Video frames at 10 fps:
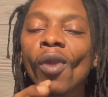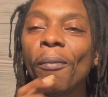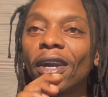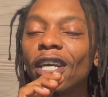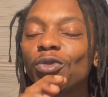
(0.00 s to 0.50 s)

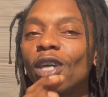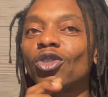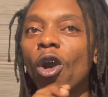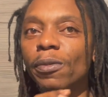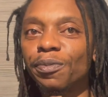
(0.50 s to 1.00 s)
But guess what it's
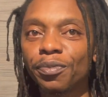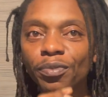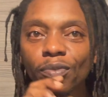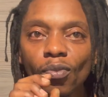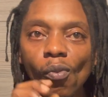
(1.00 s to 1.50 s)
got?
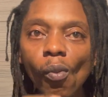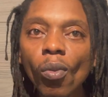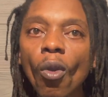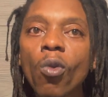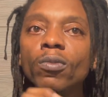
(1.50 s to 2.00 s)

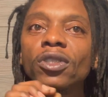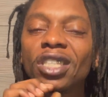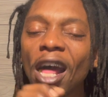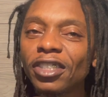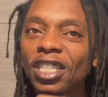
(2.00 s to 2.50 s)
You see
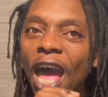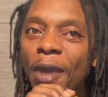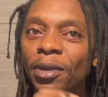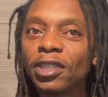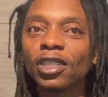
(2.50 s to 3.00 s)
that
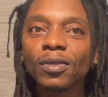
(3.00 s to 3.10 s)
sliminess